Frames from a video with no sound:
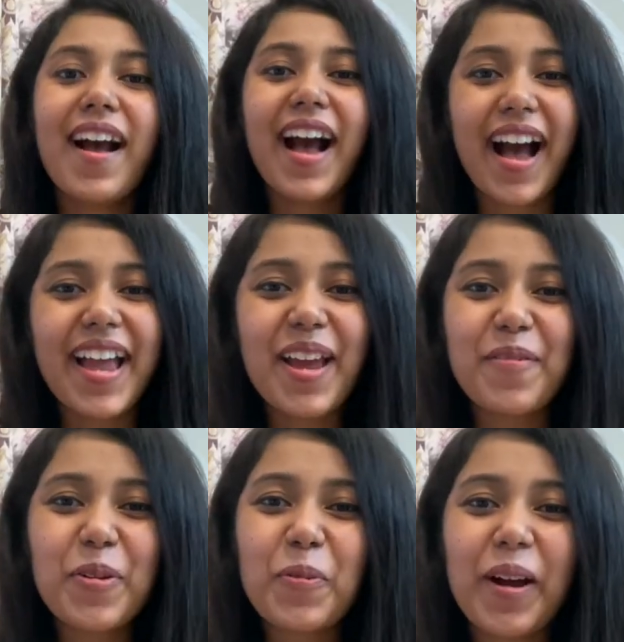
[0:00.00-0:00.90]
Hi
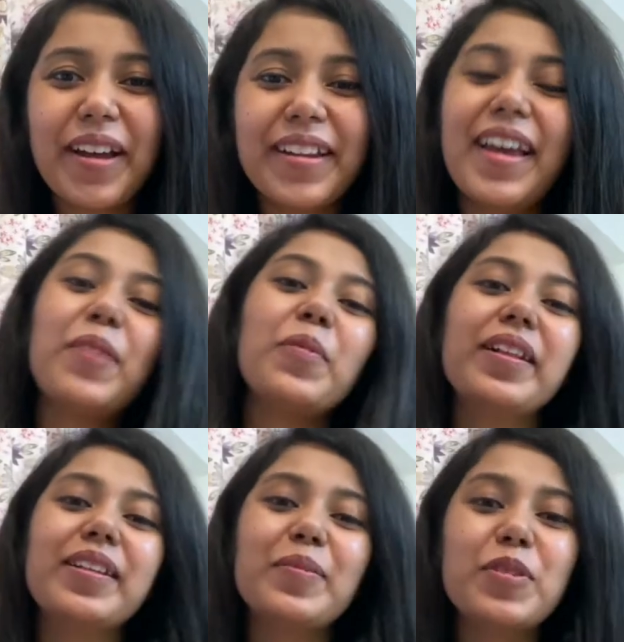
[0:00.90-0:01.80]
everyone, and
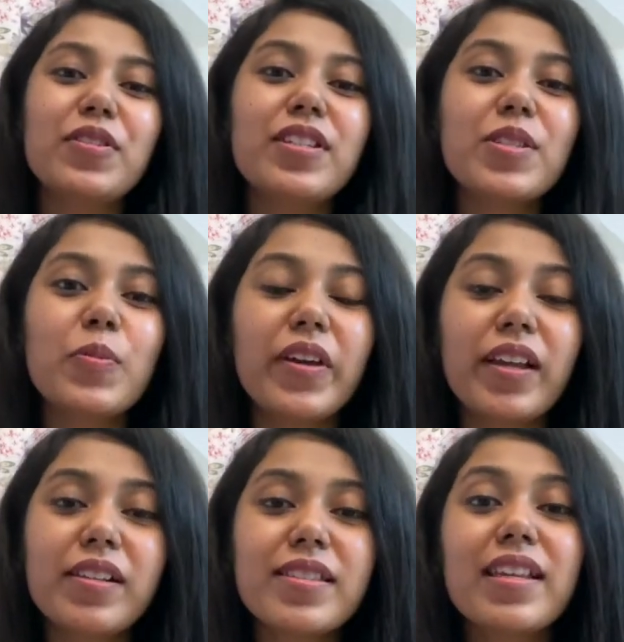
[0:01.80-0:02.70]
welcome to this
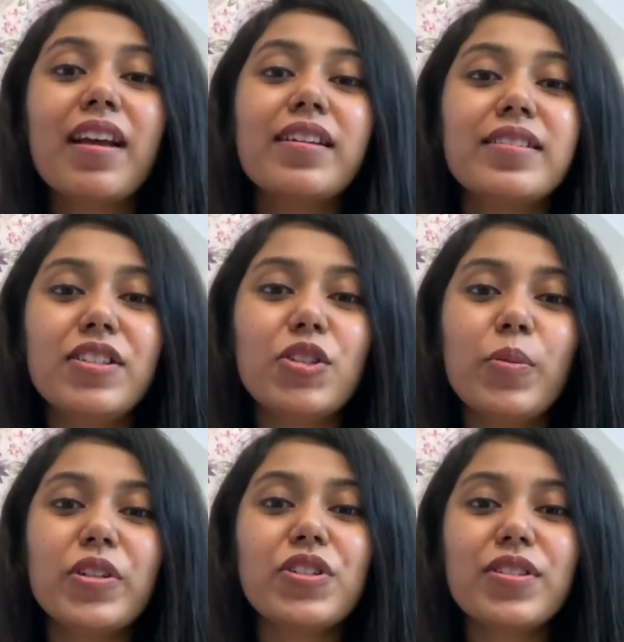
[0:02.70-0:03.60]
week's
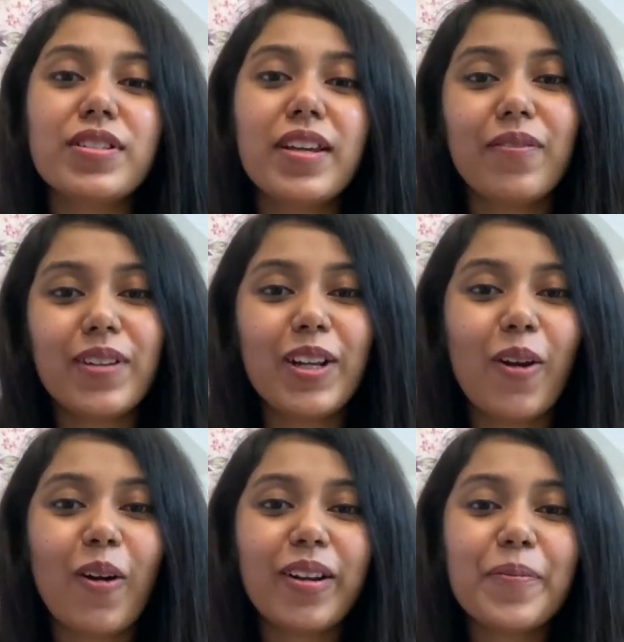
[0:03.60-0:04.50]
DigiWitchnesday
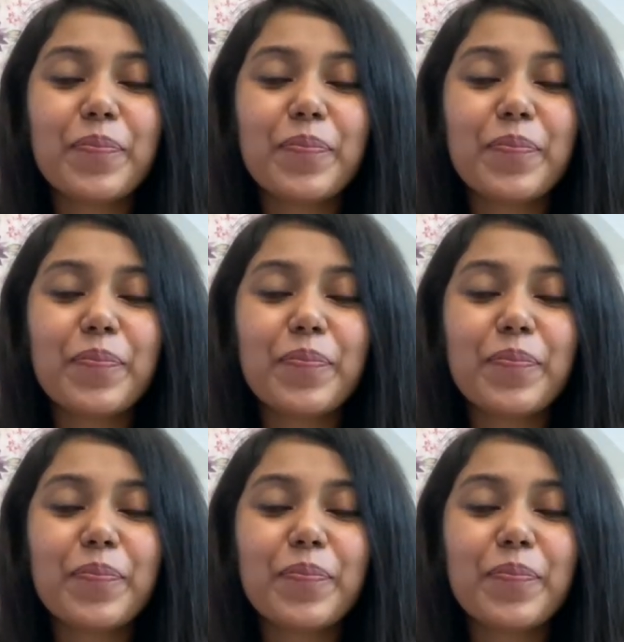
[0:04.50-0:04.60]
vlog.